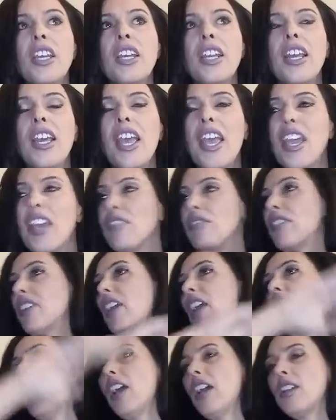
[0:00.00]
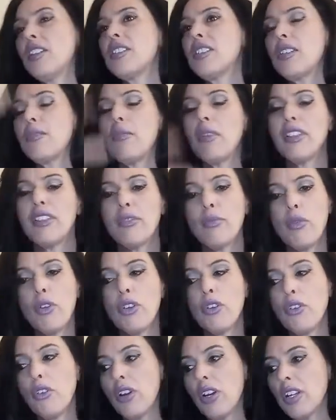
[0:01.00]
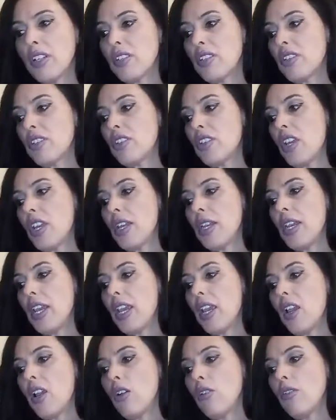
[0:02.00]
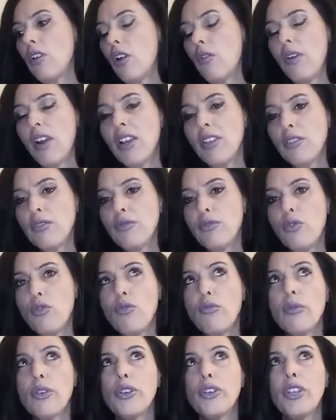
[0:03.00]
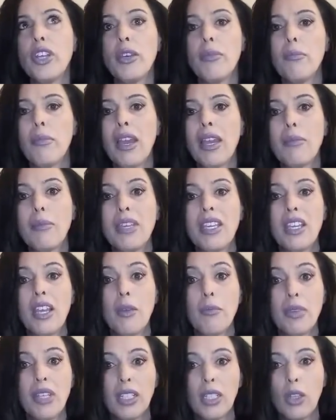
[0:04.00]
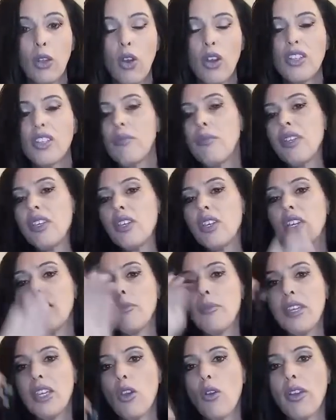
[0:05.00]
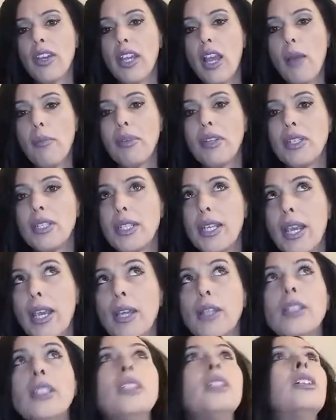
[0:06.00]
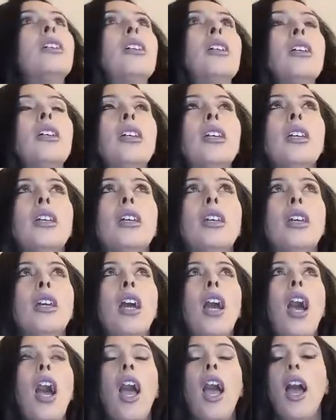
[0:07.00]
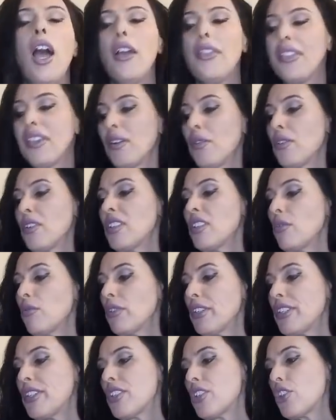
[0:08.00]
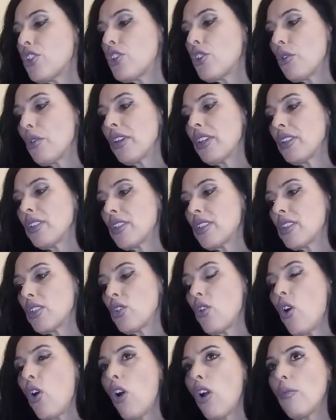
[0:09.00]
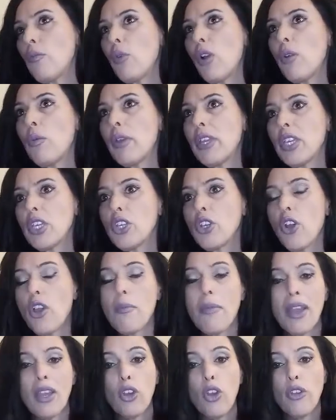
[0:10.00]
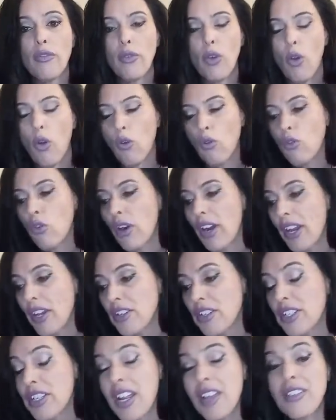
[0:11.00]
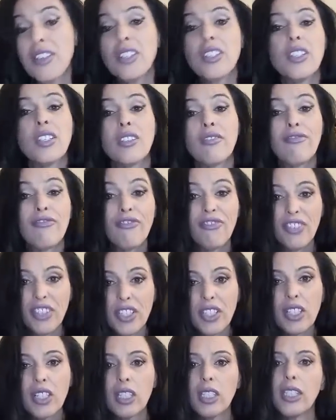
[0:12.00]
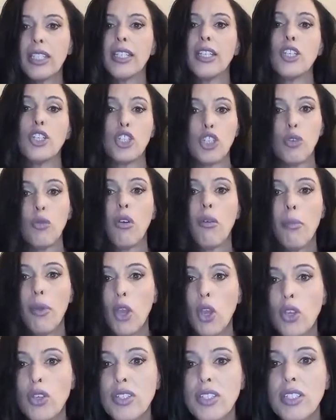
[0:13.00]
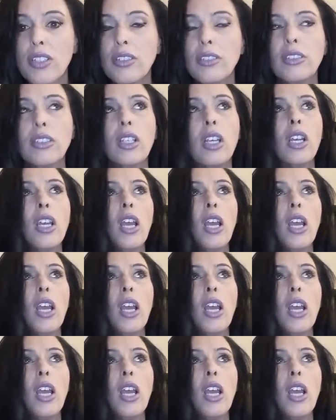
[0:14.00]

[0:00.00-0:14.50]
get heavier as the month progressed. Now, around the full moon, it may be a bit lighter, but you're going to be going up and down there is a risk during this time where we can go back over old ground. Now, this is physically to a person,